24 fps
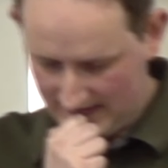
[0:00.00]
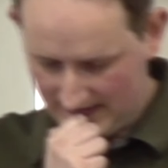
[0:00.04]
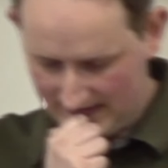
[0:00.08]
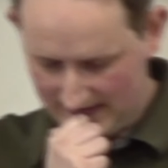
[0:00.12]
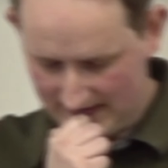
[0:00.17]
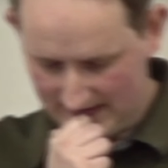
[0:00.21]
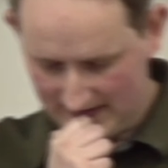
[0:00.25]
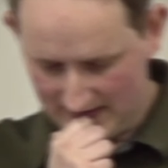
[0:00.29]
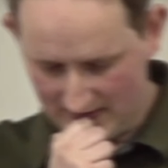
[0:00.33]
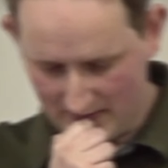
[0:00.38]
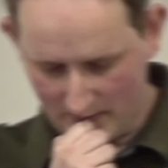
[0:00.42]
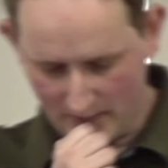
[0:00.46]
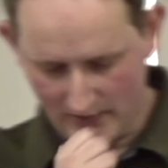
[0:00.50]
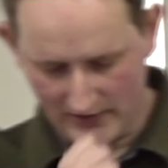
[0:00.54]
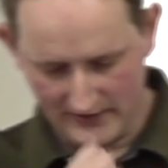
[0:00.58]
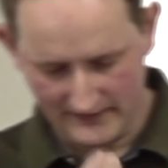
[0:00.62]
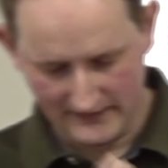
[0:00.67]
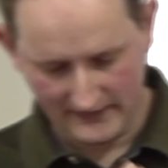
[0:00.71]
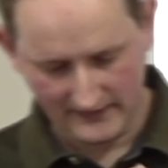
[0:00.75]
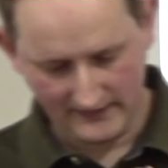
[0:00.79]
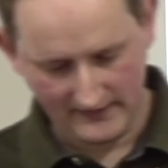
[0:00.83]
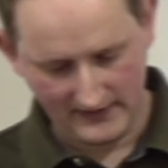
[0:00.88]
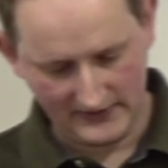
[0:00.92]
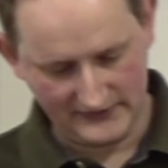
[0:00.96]
Uh, one
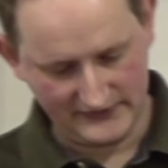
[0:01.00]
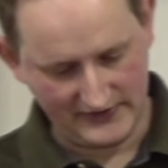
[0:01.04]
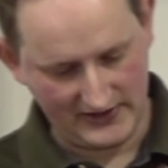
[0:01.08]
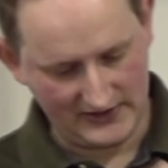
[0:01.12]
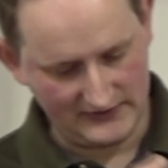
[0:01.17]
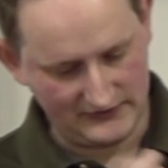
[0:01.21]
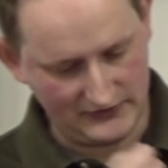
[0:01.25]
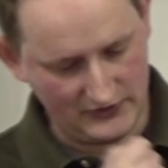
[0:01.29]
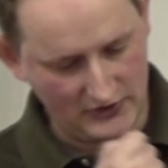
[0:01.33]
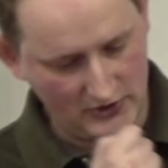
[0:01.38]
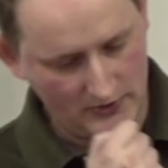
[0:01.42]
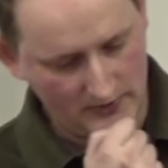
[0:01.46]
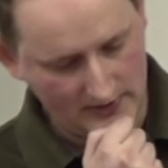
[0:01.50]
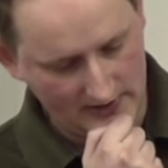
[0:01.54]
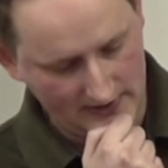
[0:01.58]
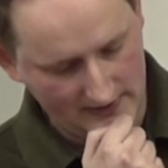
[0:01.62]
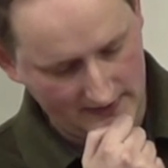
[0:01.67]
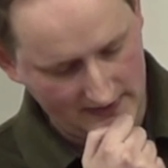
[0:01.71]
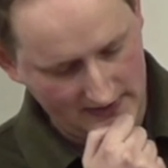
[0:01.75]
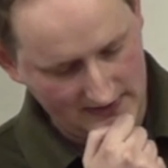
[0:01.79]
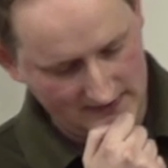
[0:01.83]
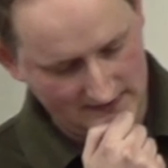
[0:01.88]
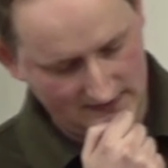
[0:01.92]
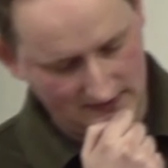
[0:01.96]
of the things I do quite
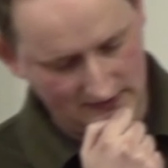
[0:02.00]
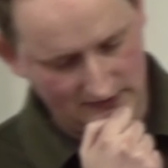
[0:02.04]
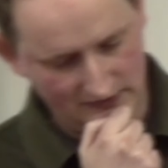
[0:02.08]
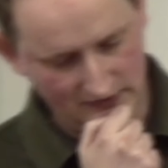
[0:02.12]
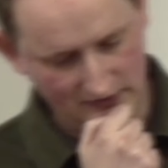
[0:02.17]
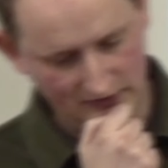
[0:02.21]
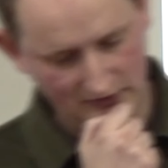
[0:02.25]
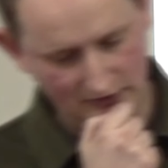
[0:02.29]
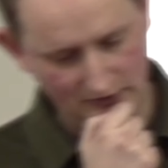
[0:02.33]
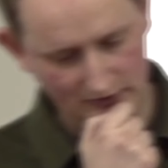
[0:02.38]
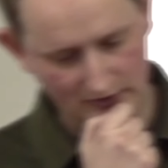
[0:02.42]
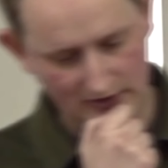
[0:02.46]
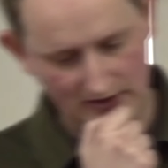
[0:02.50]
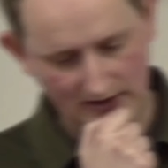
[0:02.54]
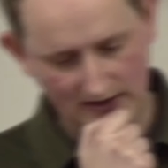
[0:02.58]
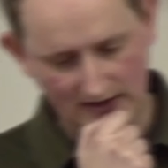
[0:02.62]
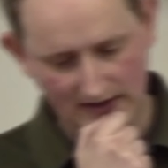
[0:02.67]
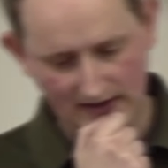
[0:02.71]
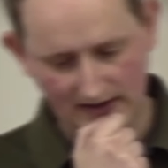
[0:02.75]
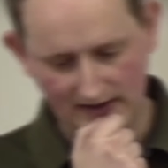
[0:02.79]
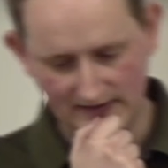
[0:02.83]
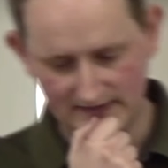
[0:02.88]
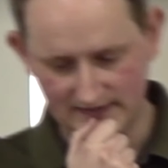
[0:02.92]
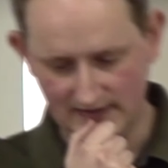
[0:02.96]
like to do, though,
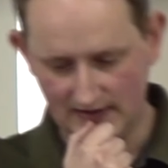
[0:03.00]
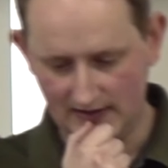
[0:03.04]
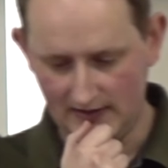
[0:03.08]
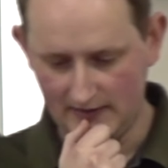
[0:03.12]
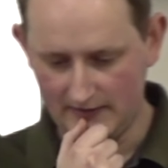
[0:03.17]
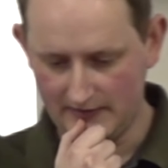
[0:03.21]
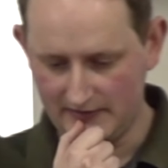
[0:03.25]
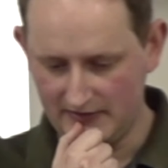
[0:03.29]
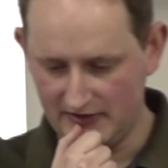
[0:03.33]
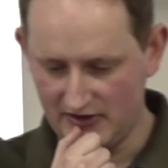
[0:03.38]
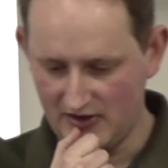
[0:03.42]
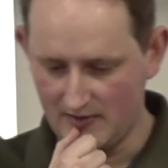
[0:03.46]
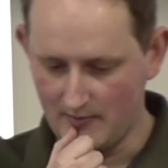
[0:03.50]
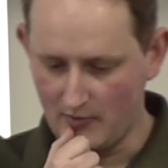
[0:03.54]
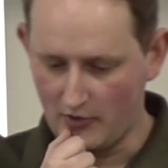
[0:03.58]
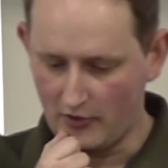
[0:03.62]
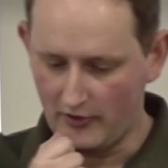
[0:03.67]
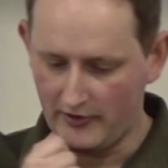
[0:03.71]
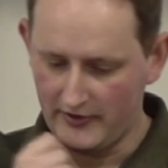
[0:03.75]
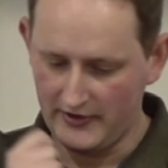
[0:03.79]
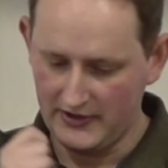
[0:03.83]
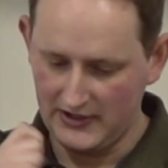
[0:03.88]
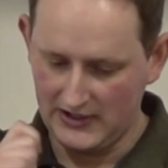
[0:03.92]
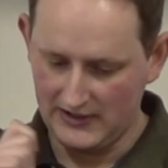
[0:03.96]
is early in the
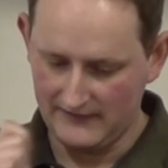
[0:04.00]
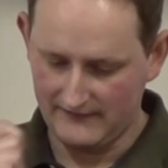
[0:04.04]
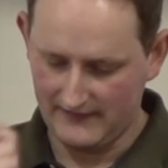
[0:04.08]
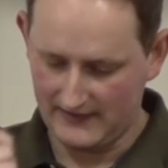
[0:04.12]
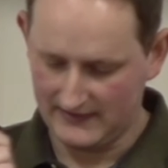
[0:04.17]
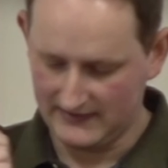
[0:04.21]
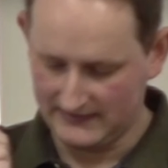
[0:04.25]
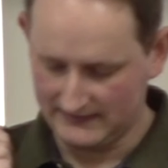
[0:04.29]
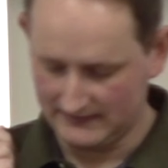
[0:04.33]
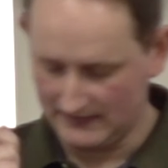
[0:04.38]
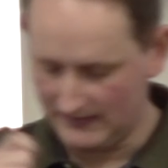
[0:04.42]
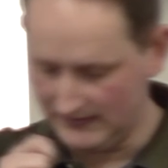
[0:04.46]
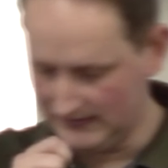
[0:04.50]
morning, if I,